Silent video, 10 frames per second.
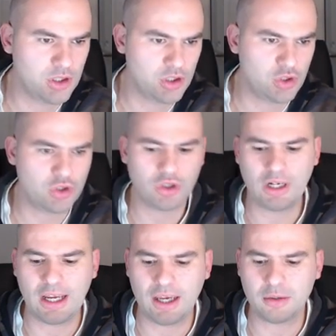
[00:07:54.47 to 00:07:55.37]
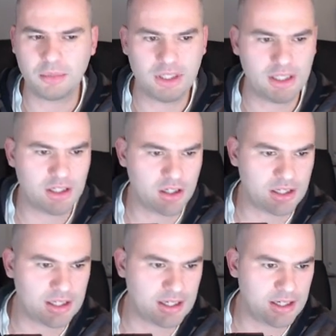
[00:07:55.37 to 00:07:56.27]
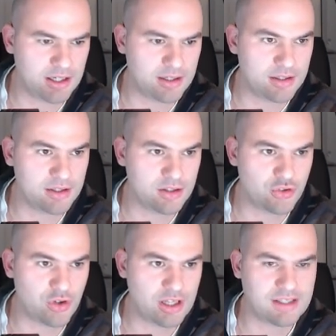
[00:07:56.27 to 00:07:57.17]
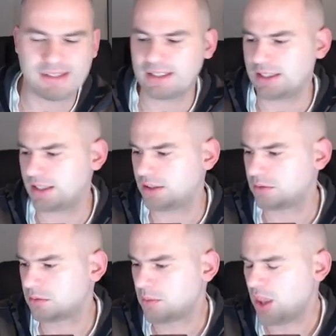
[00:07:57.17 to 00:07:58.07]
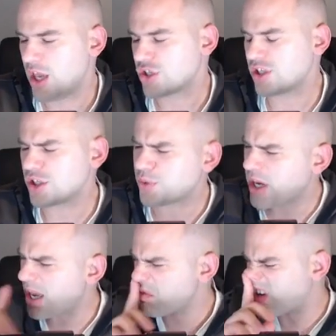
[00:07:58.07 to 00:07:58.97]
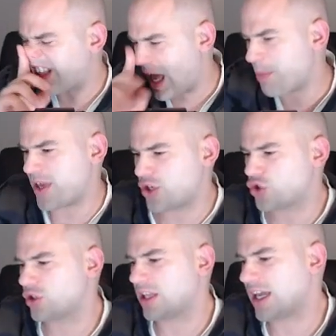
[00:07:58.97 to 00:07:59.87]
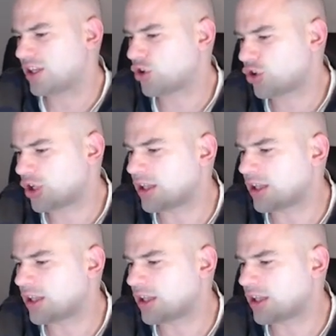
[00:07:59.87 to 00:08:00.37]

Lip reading: you don't like me. Okay, try this again. So this way, clapping should like turn on